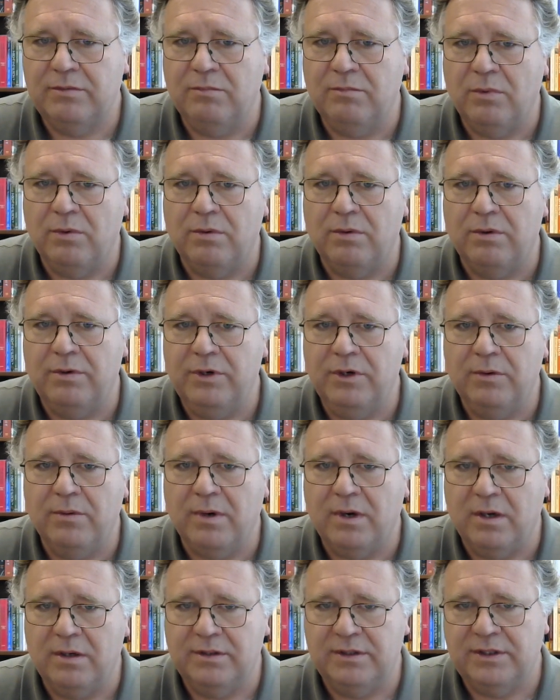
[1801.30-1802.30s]
more
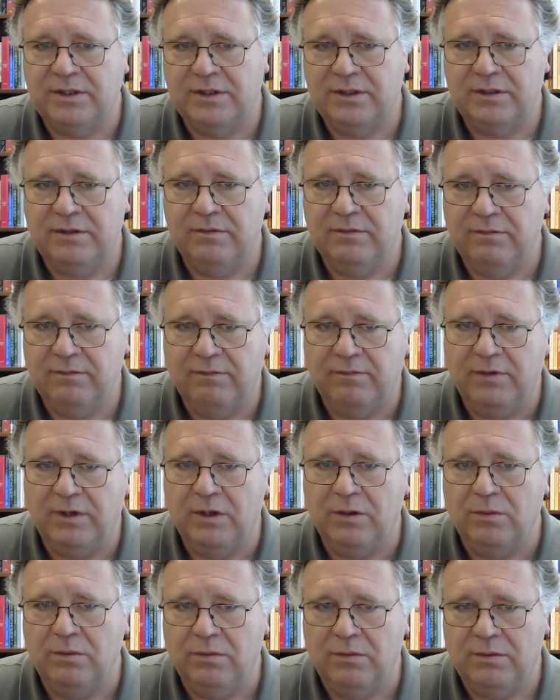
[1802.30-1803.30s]
nuanced
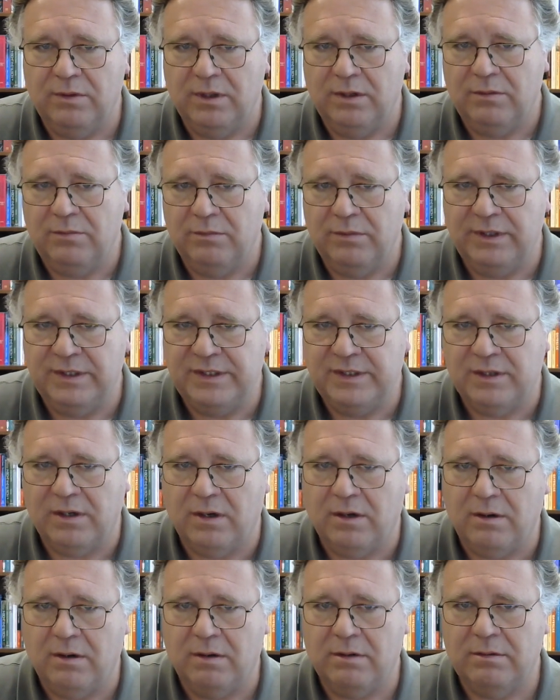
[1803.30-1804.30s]
view than we
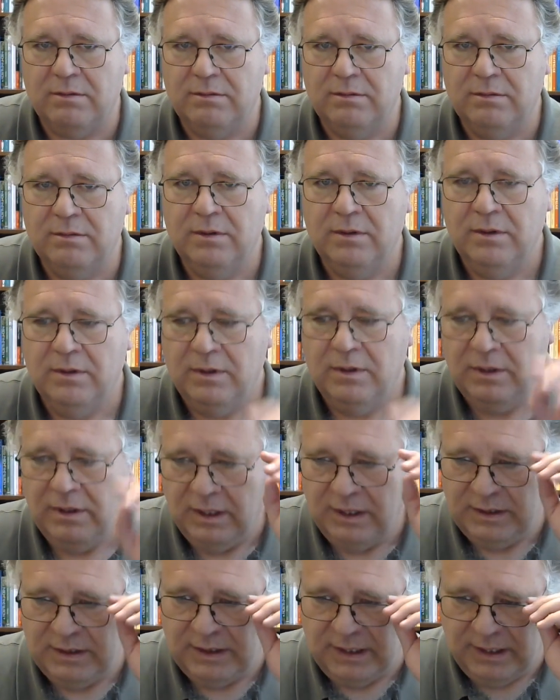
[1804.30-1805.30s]
saw
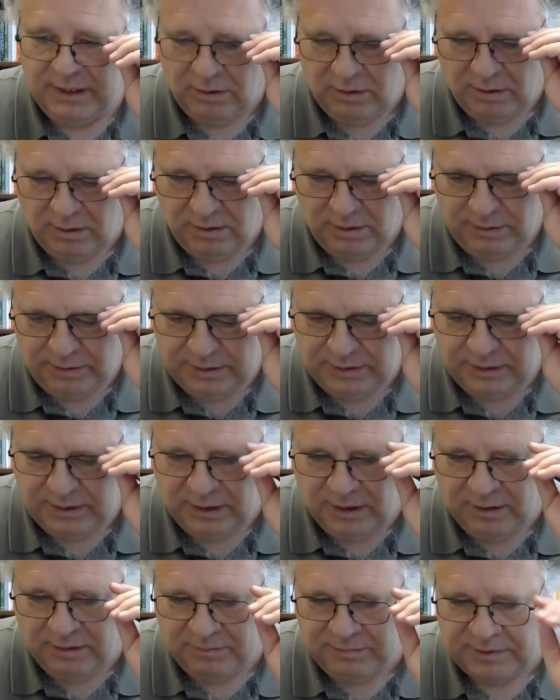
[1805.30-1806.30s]
in Descartes.
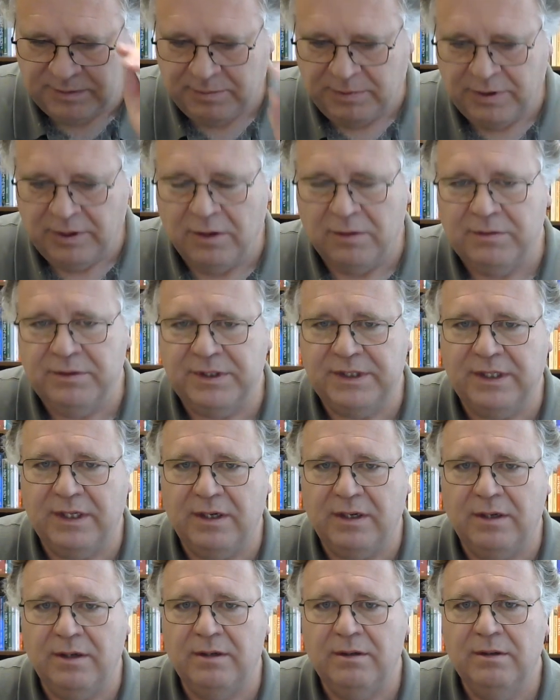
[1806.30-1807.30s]

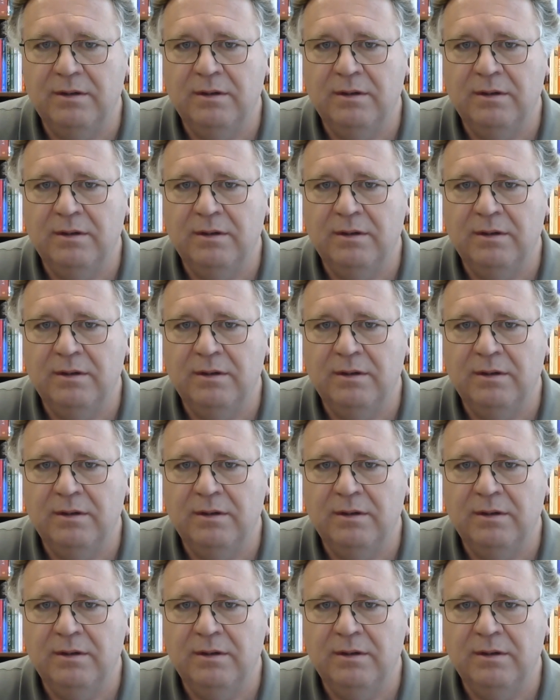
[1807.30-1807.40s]
Spinoza,